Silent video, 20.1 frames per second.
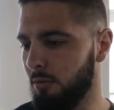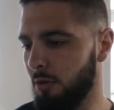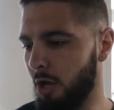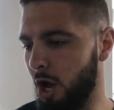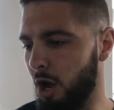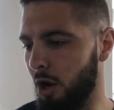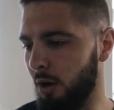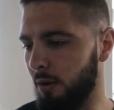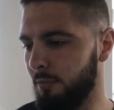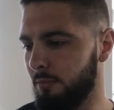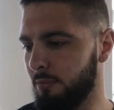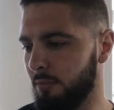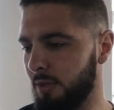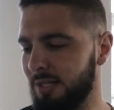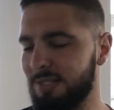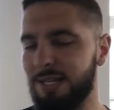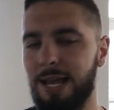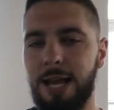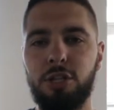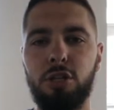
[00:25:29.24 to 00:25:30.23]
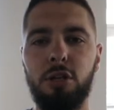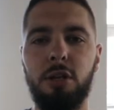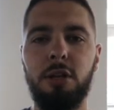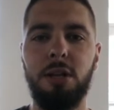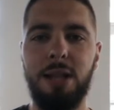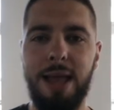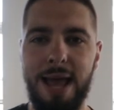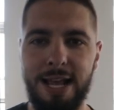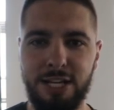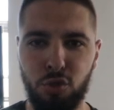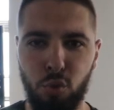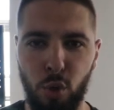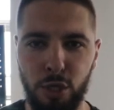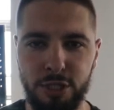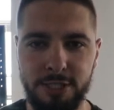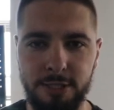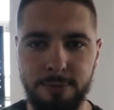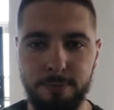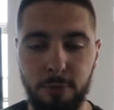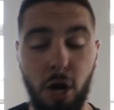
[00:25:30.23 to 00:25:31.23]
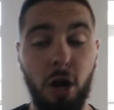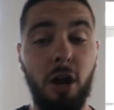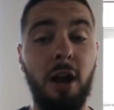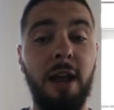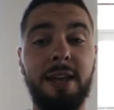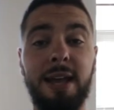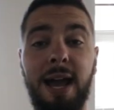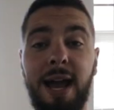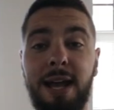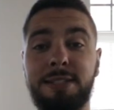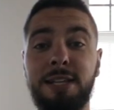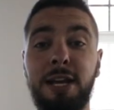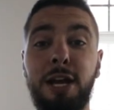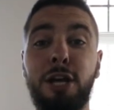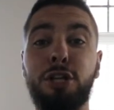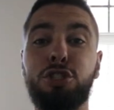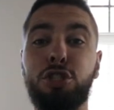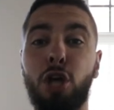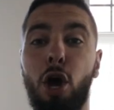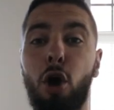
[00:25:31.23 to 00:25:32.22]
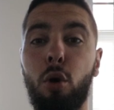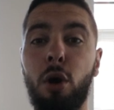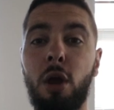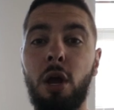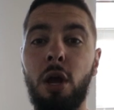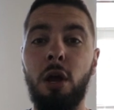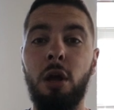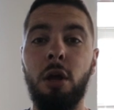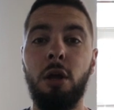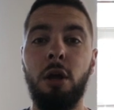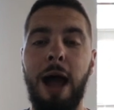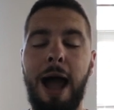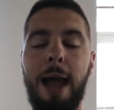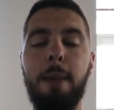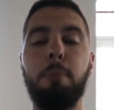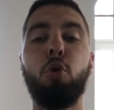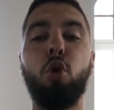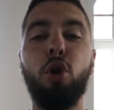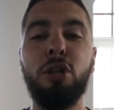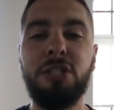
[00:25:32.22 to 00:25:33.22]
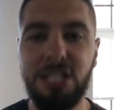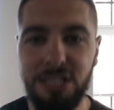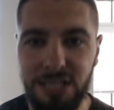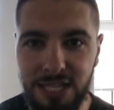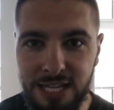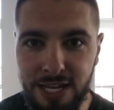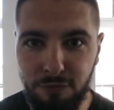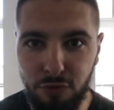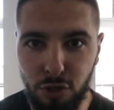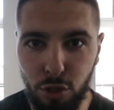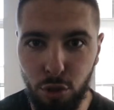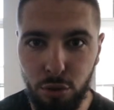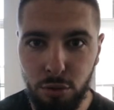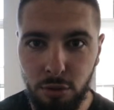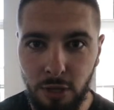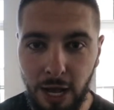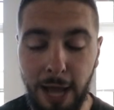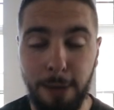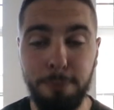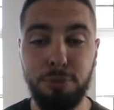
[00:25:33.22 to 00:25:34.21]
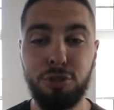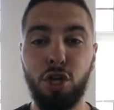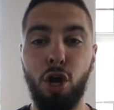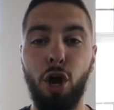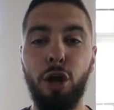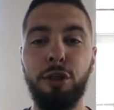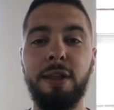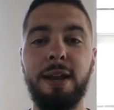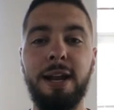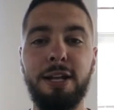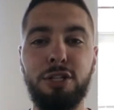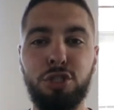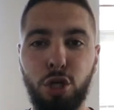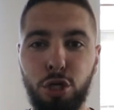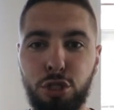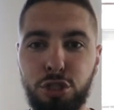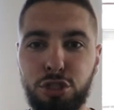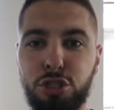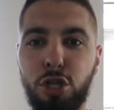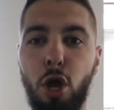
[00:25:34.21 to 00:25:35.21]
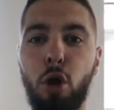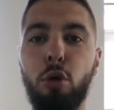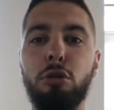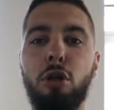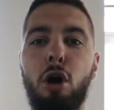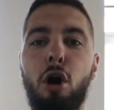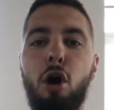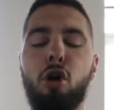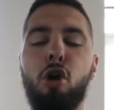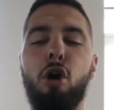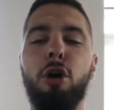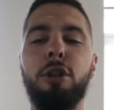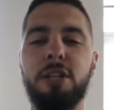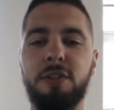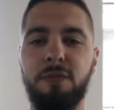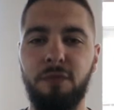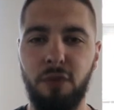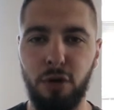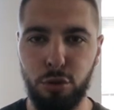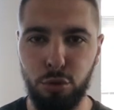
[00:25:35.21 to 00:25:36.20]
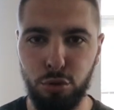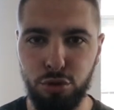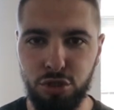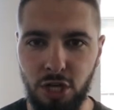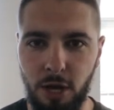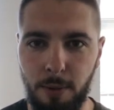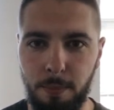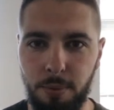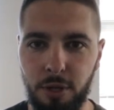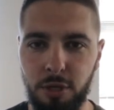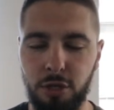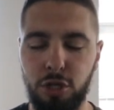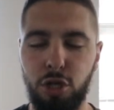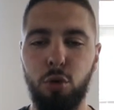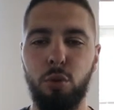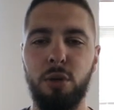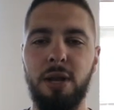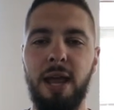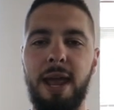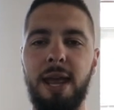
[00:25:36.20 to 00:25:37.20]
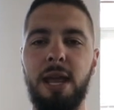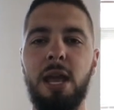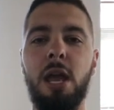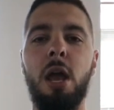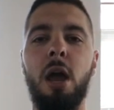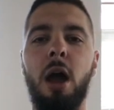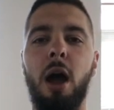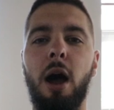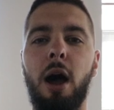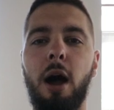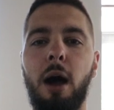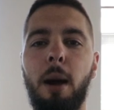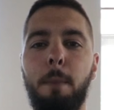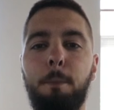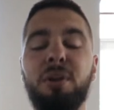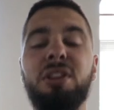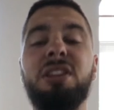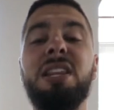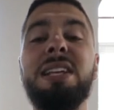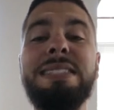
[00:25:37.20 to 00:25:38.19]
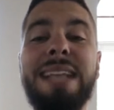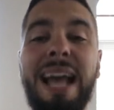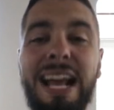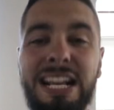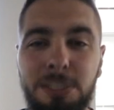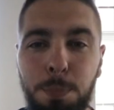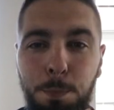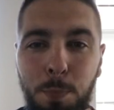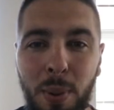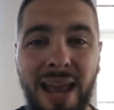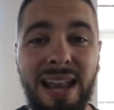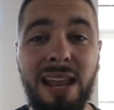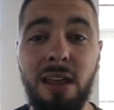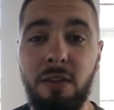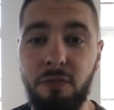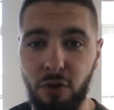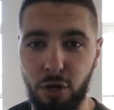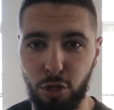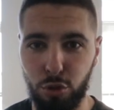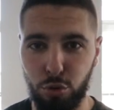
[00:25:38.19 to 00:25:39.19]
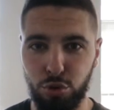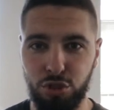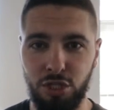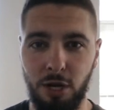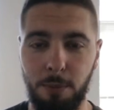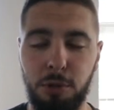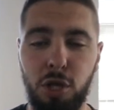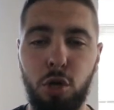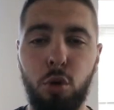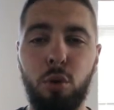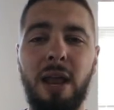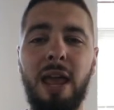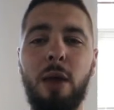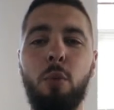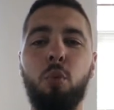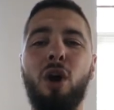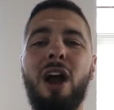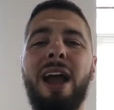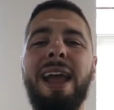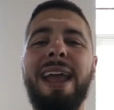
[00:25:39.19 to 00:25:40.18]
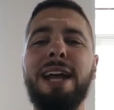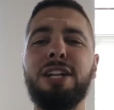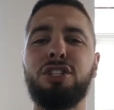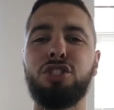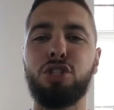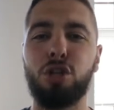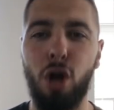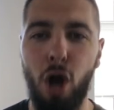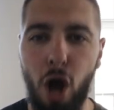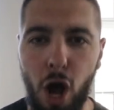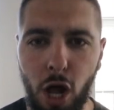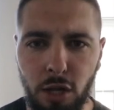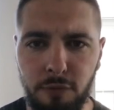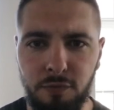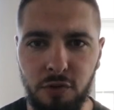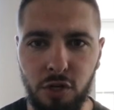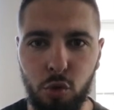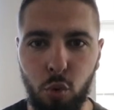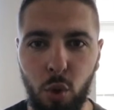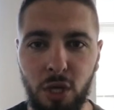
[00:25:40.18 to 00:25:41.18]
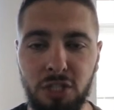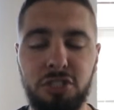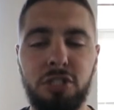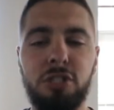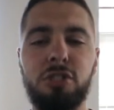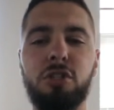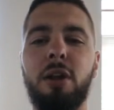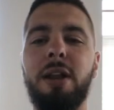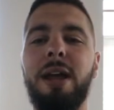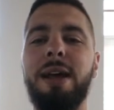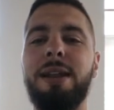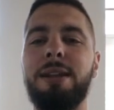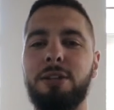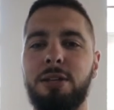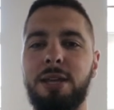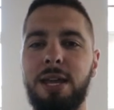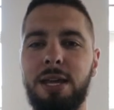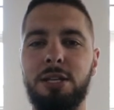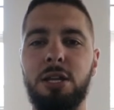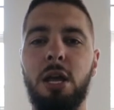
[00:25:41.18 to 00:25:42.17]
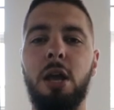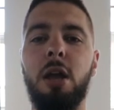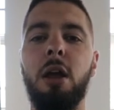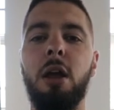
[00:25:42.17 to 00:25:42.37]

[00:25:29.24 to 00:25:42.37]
Oh, that's actually the last question. All right, guys, so I'm going to leave you. I'm sorry that I took so long on this vertical jump Q&A, but this has been a vertical jump Q&A where I answer all of your questions on how to get